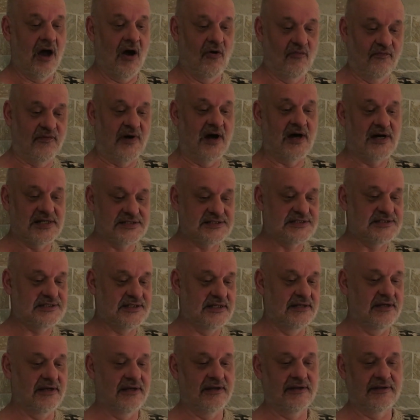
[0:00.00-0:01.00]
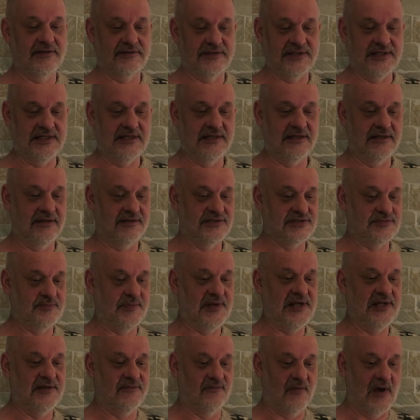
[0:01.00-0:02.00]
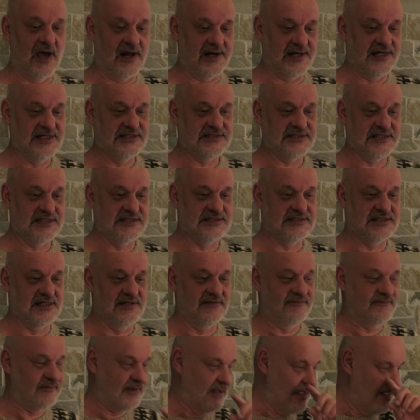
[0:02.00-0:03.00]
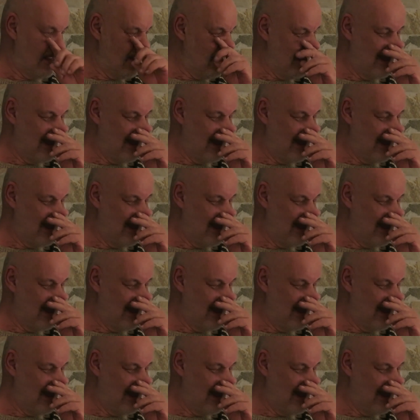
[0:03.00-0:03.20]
how fast the speed varies itself,